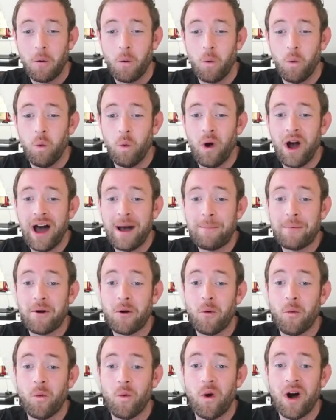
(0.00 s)
whap,
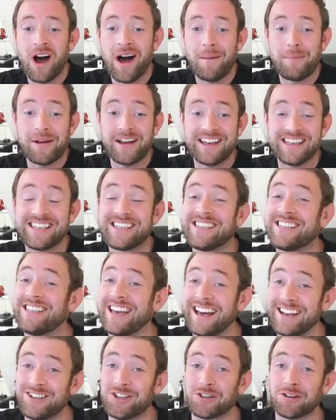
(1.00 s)
whap,
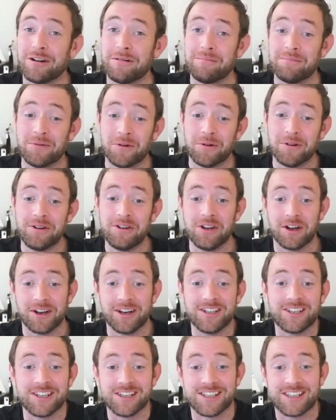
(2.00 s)
sad trombone
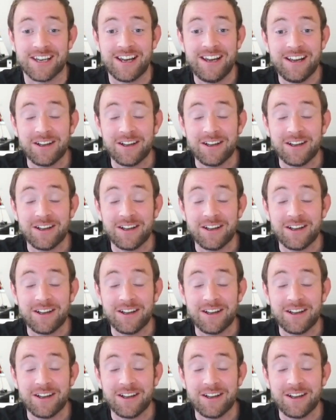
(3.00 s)
noises.